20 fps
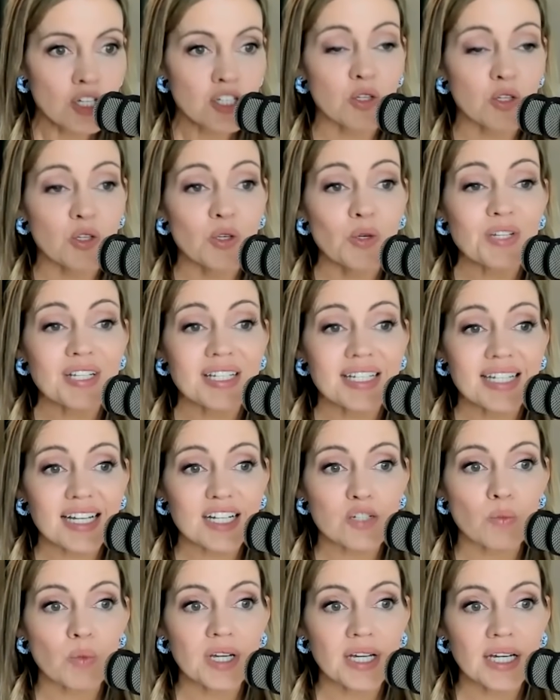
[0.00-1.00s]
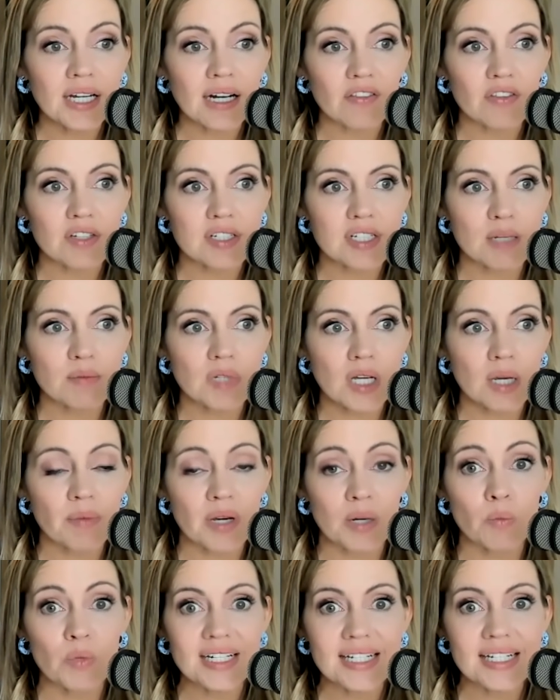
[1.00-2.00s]
So you see us, we get out at the same time,
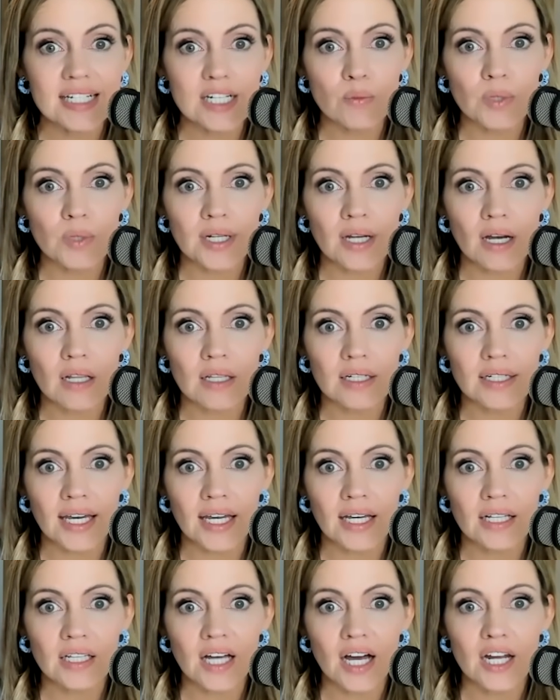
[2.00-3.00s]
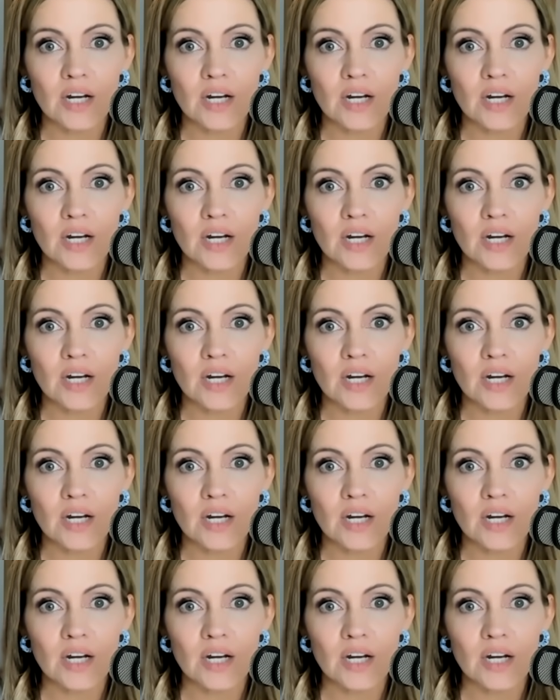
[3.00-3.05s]
and we see Raquel and Kayla,